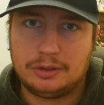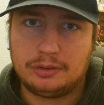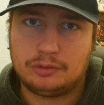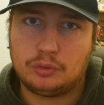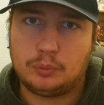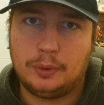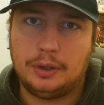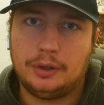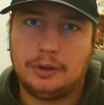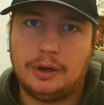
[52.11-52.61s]
on
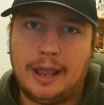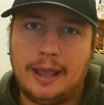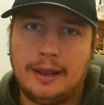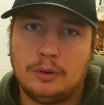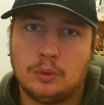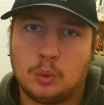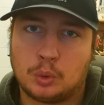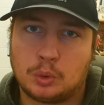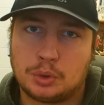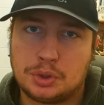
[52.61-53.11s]
Twitter
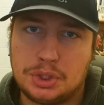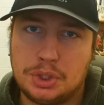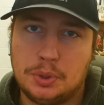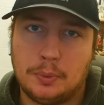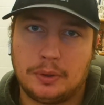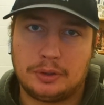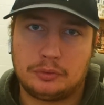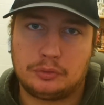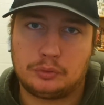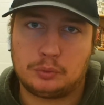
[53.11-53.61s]
at
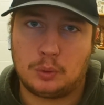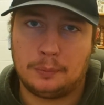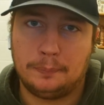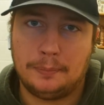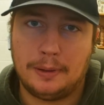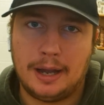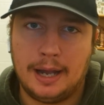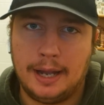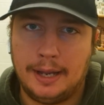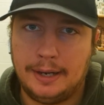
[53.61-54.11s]

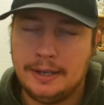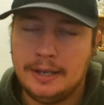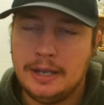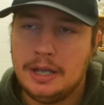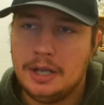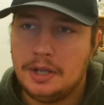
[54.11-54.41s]
horseshoe_pod.